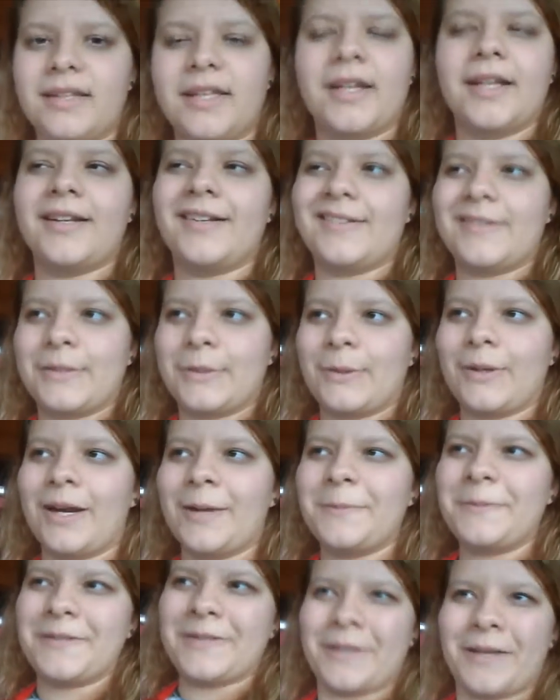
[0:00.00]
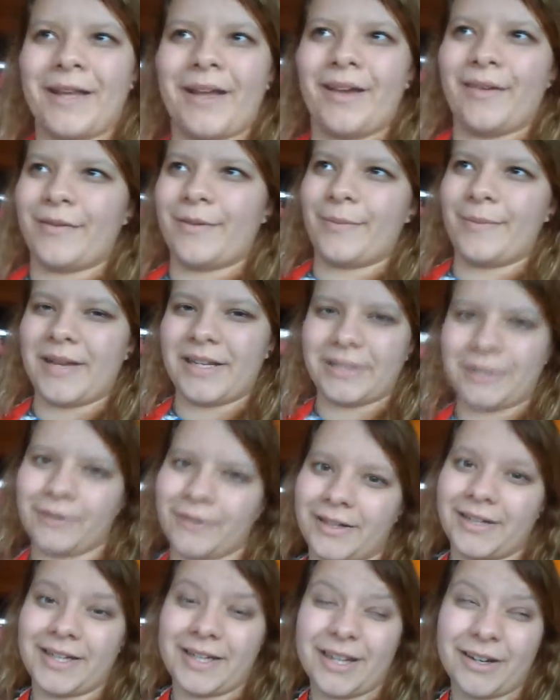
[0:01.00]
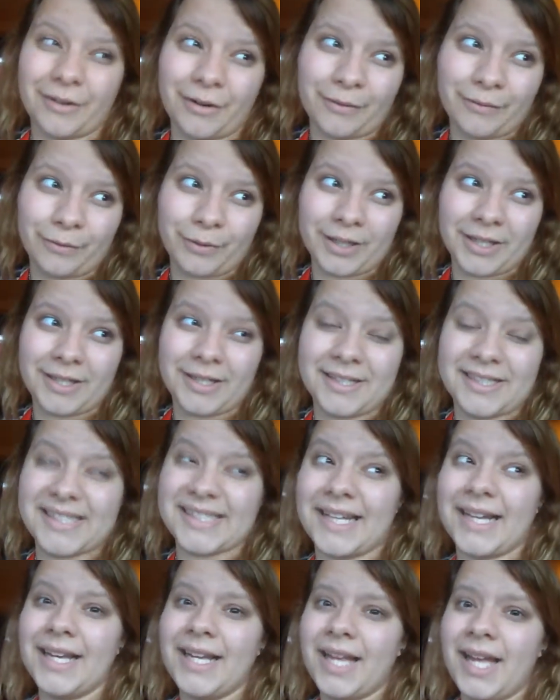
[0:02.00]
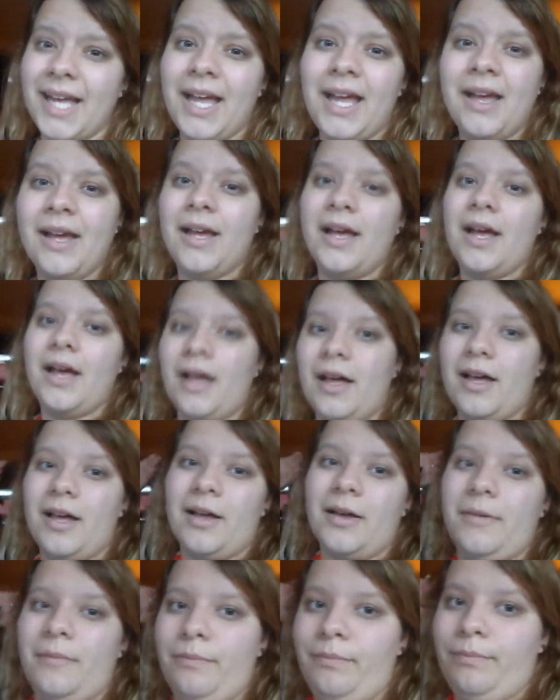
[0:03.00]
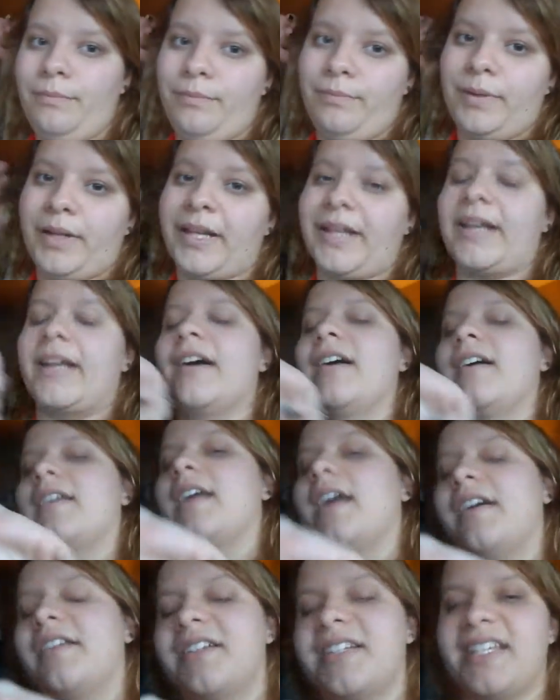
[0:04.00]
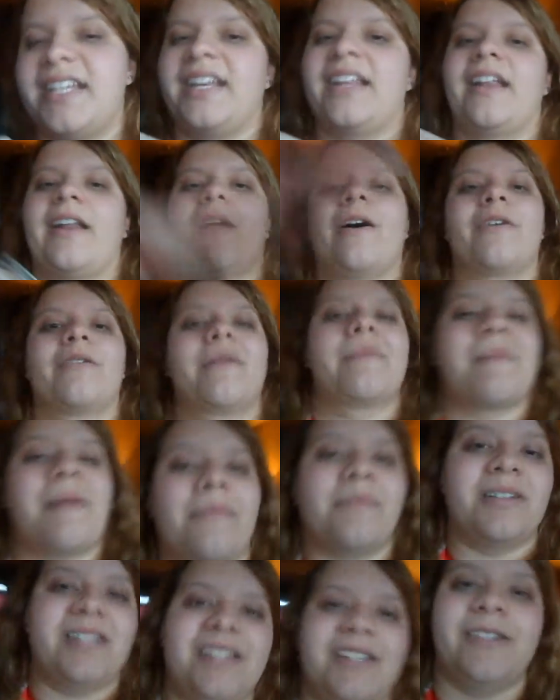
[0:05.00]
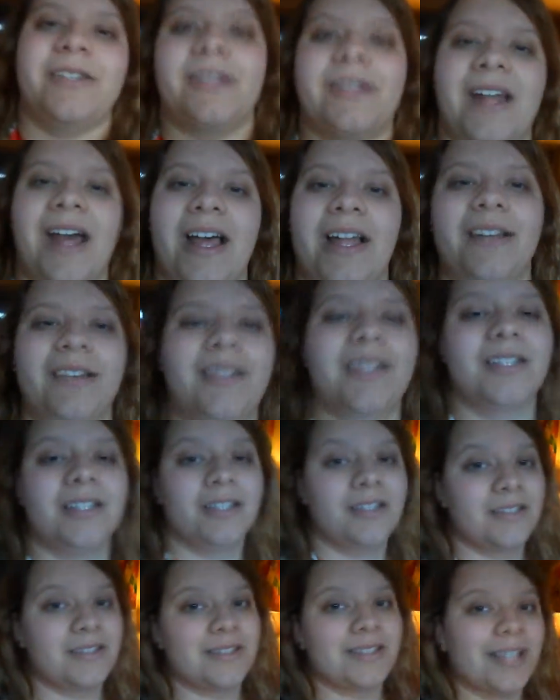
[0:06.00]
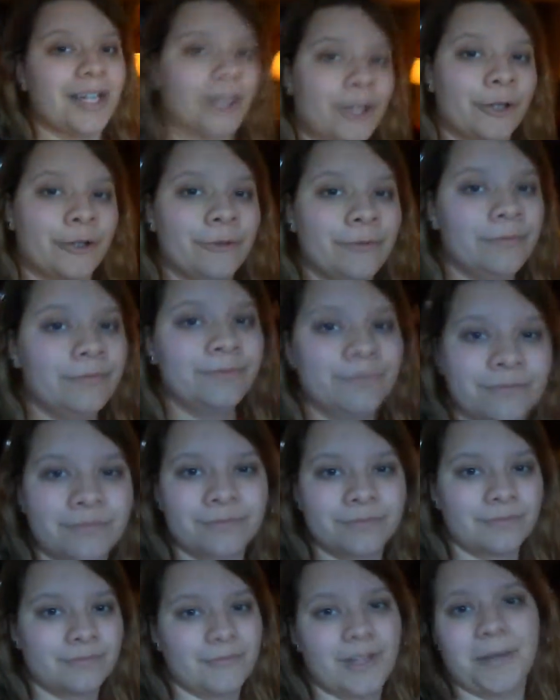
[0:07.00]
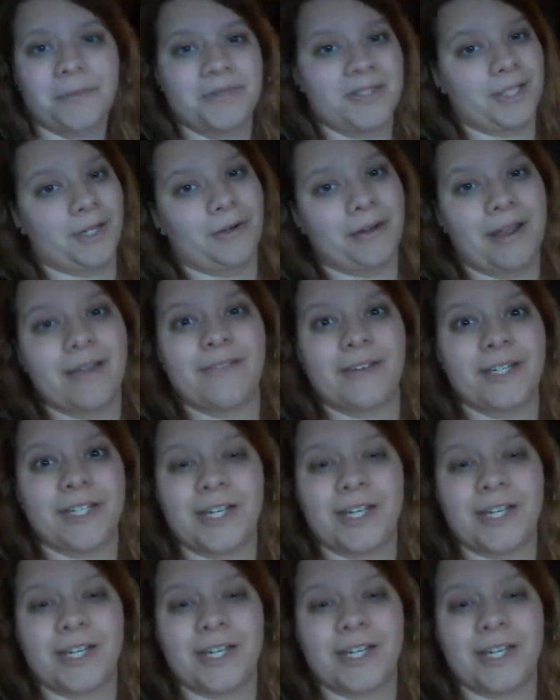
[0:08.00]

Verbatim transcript: that I described so you have a better idea of what it looks like. But I can't guarantee that I'll remember to do that, so I'm sorry if I